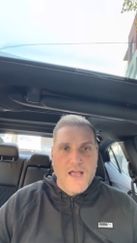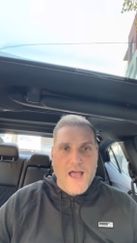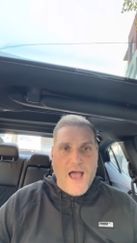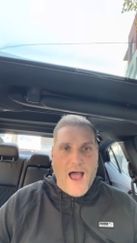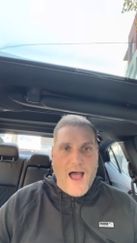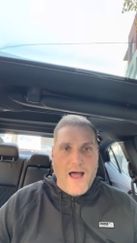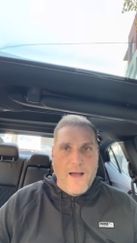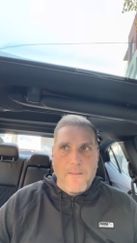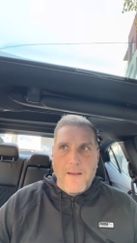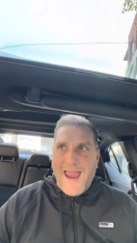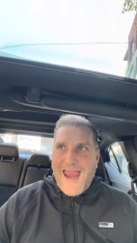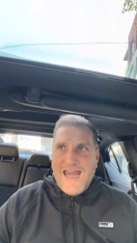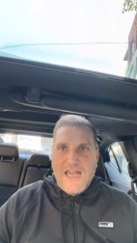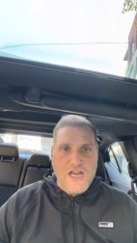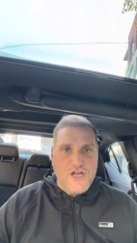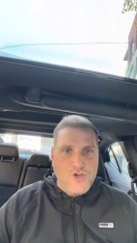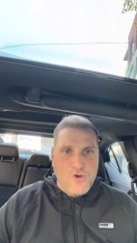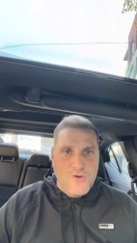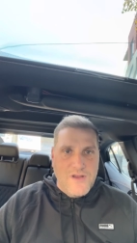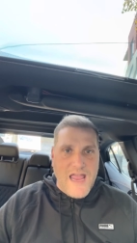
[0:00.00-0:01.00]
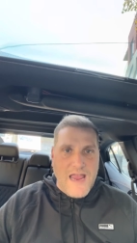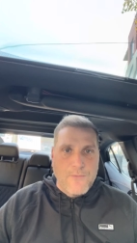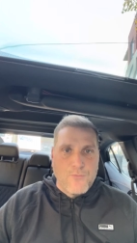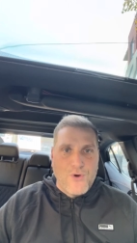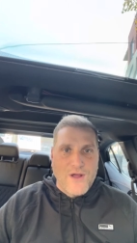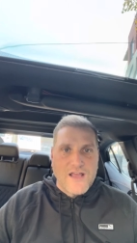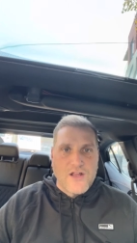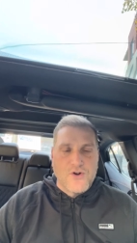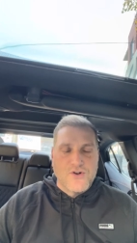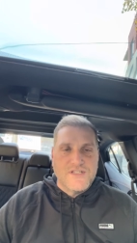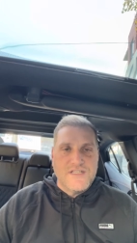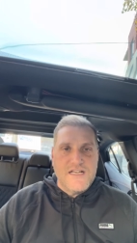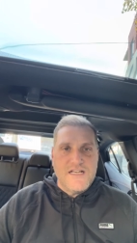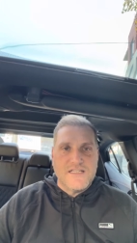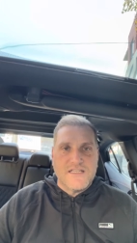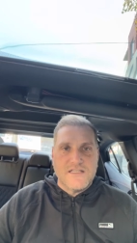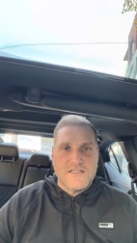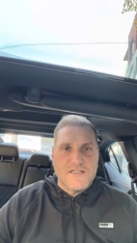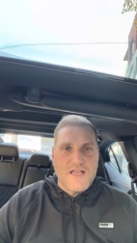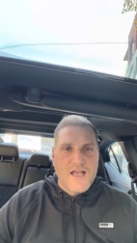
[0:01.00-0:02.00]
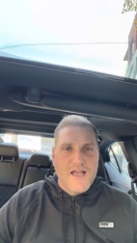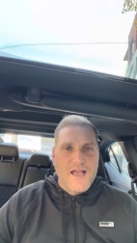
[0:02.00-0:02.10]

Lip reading: 82-game regular seasons.